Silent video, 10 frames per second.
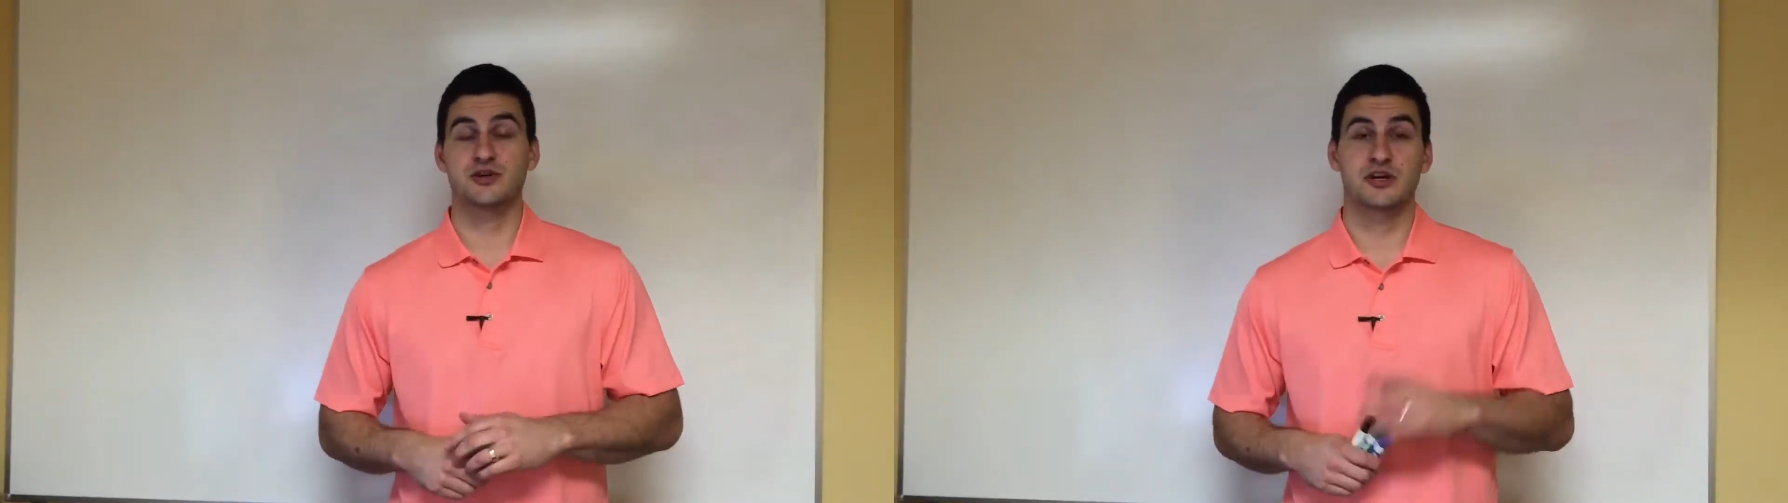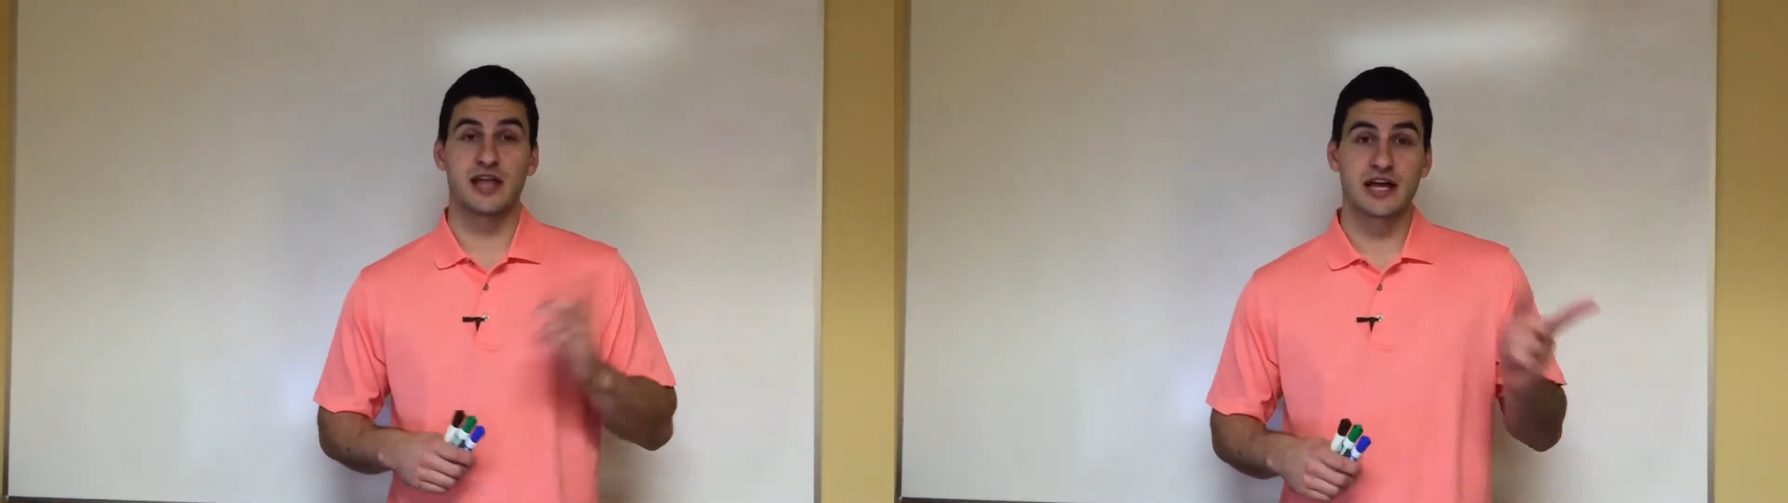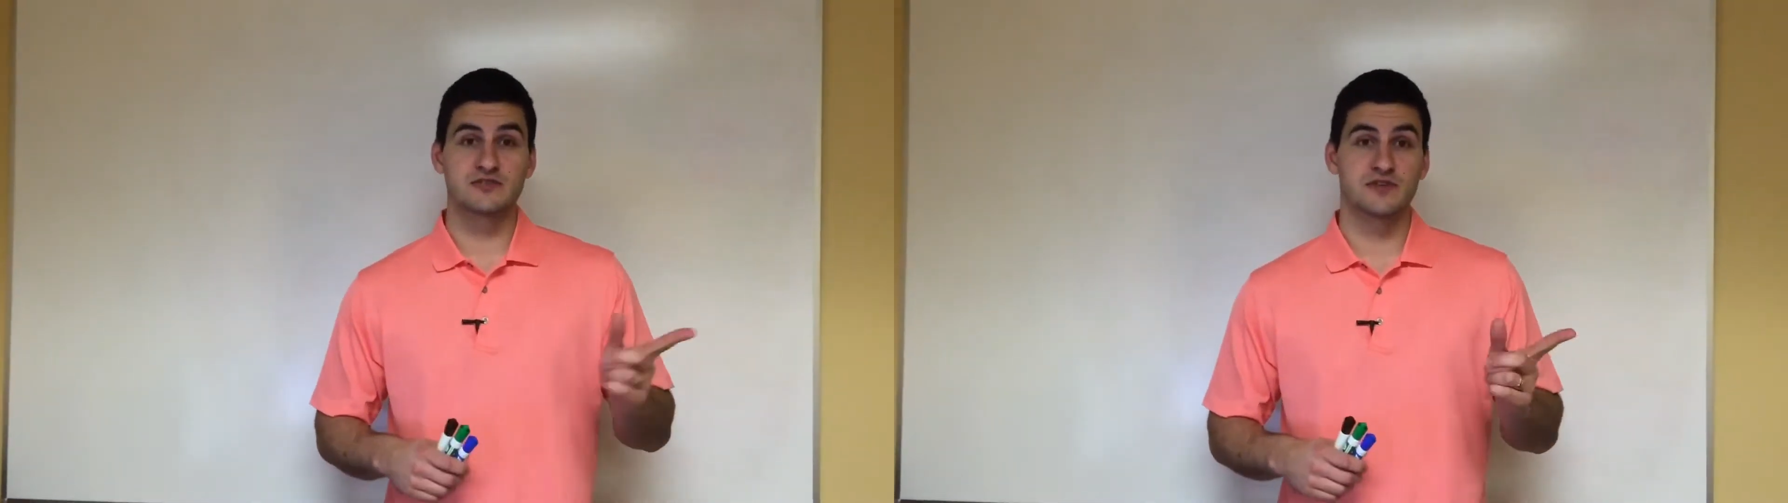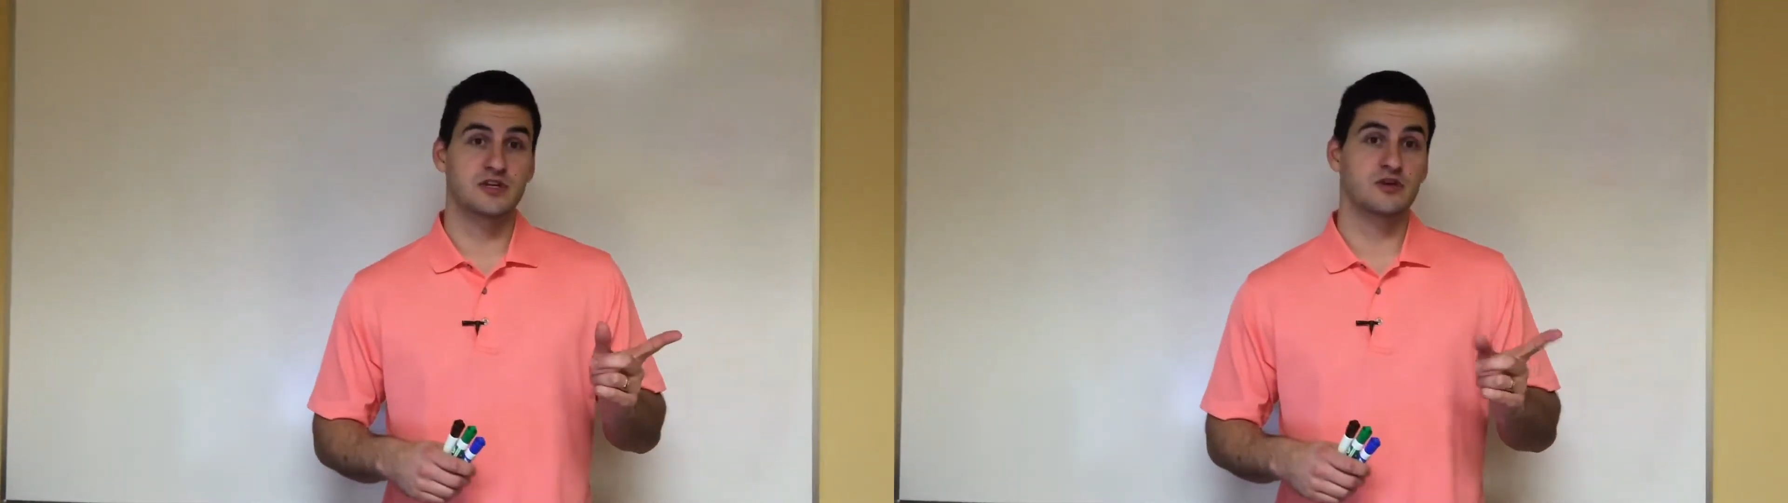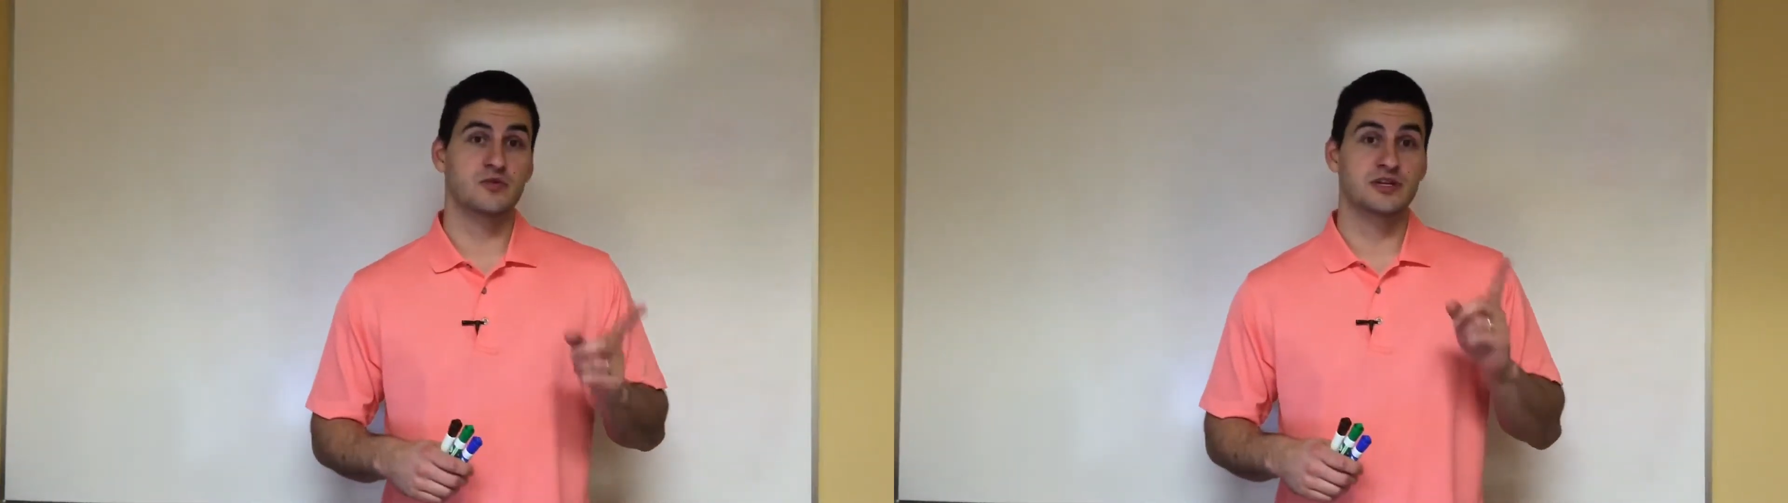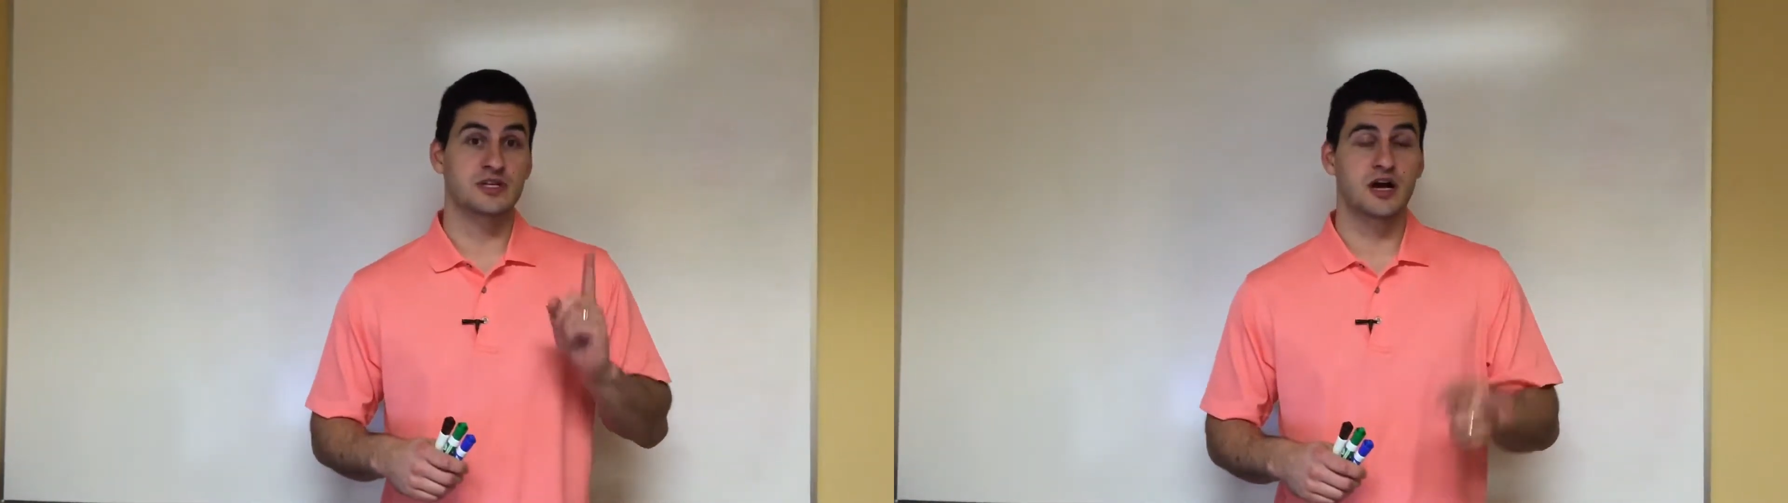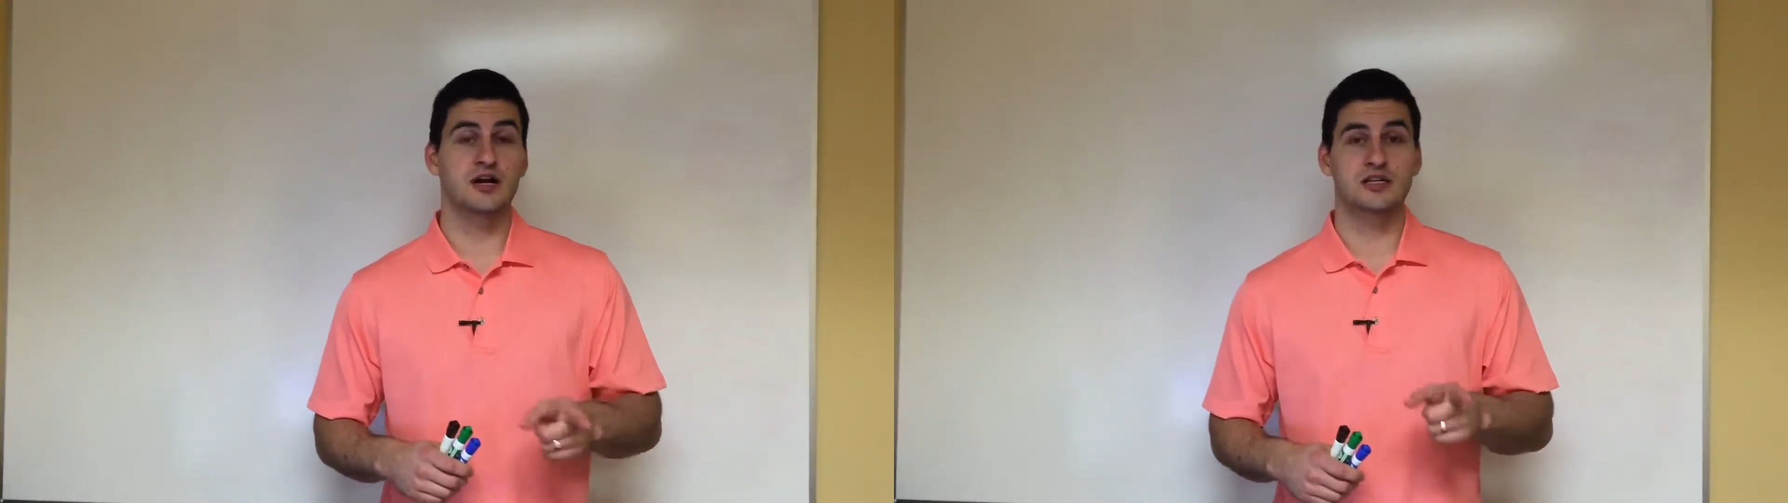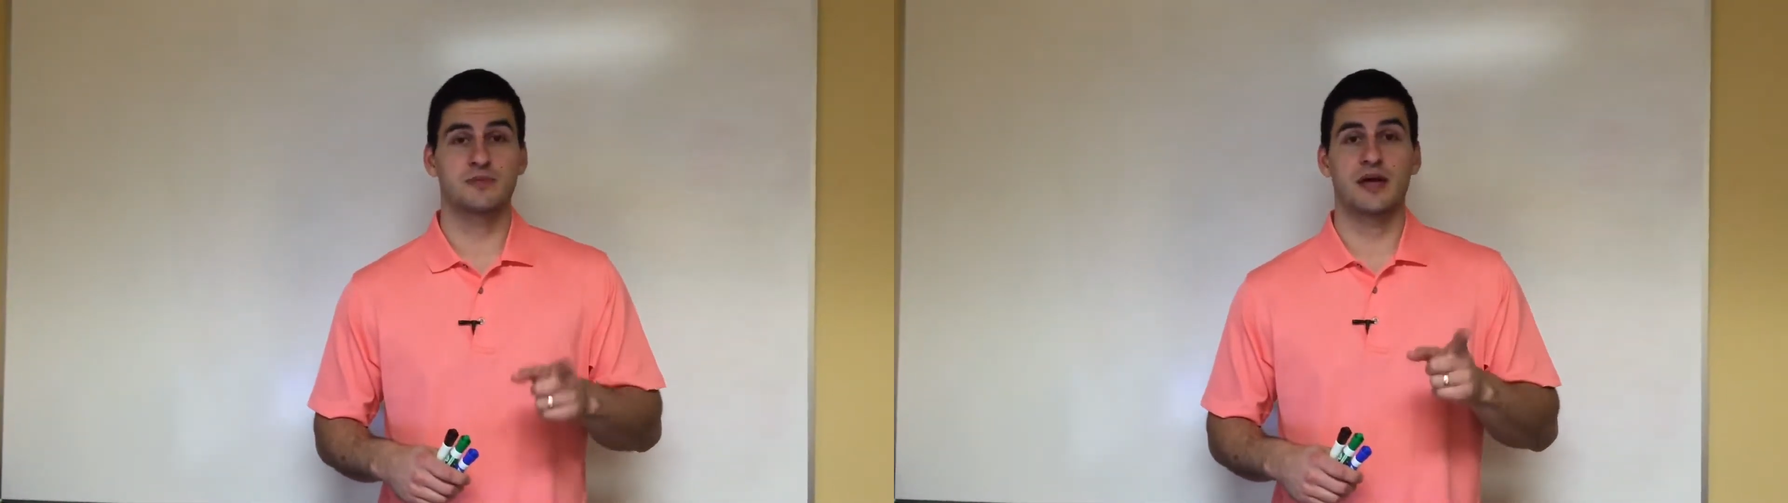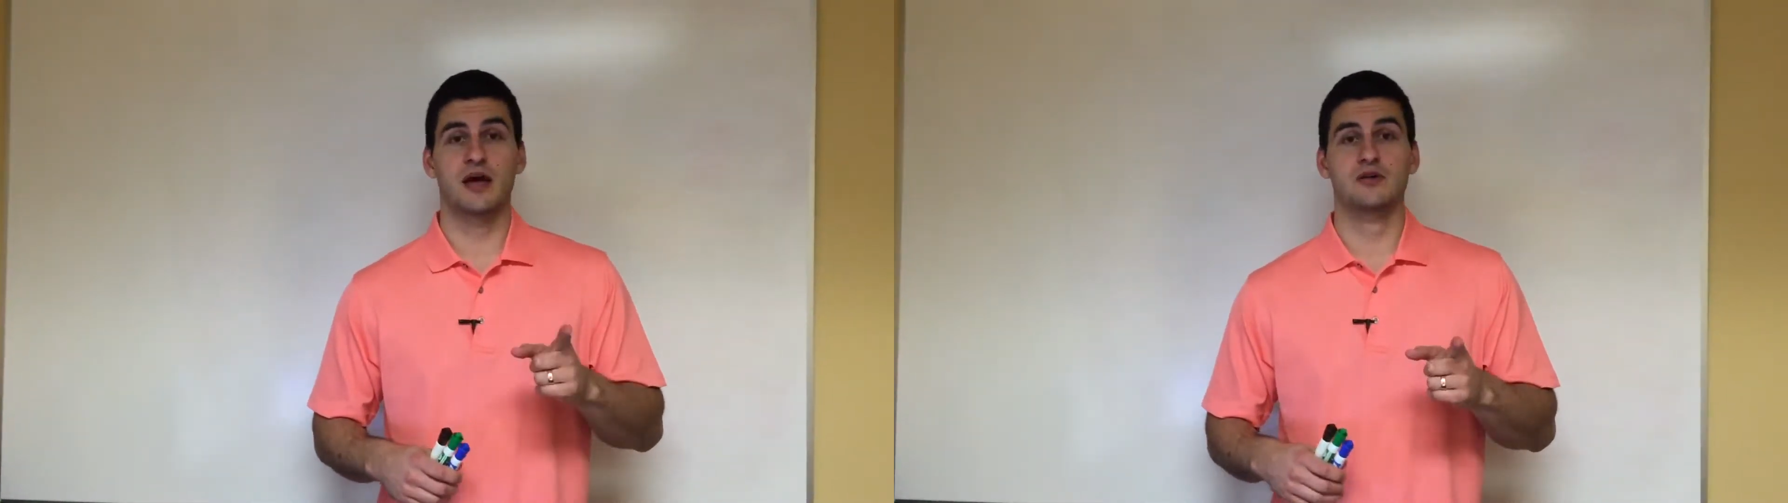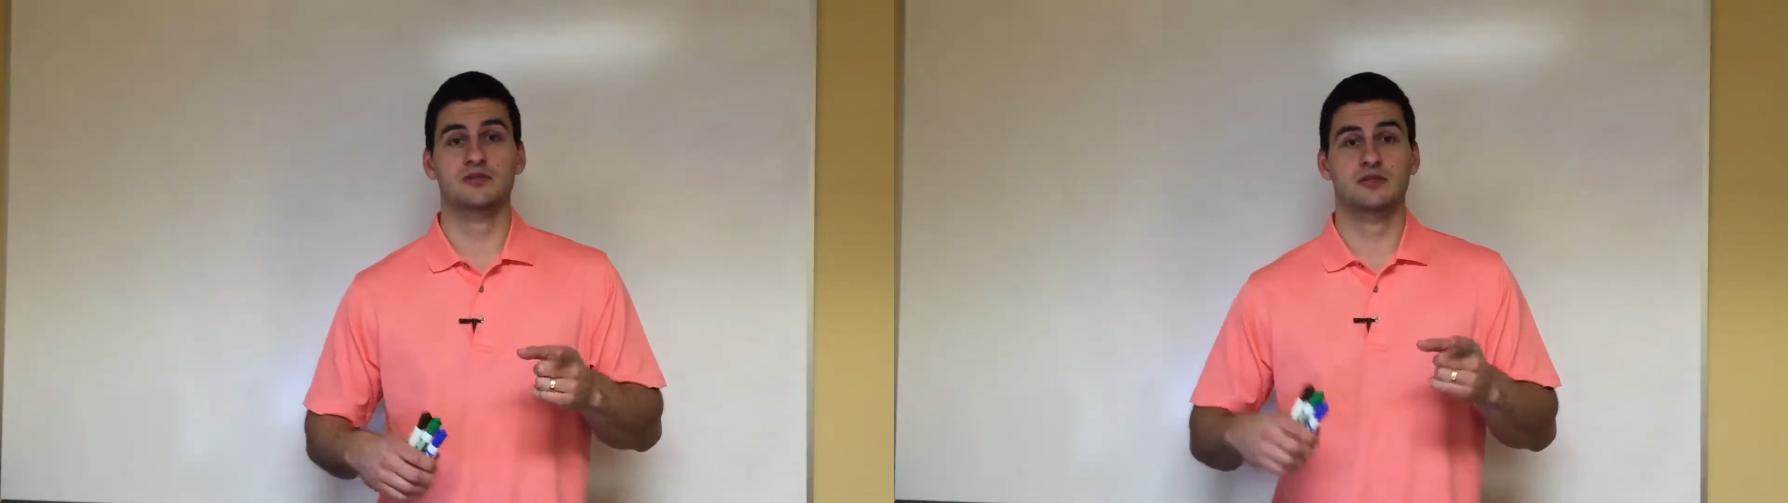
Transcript: our last video, we talked about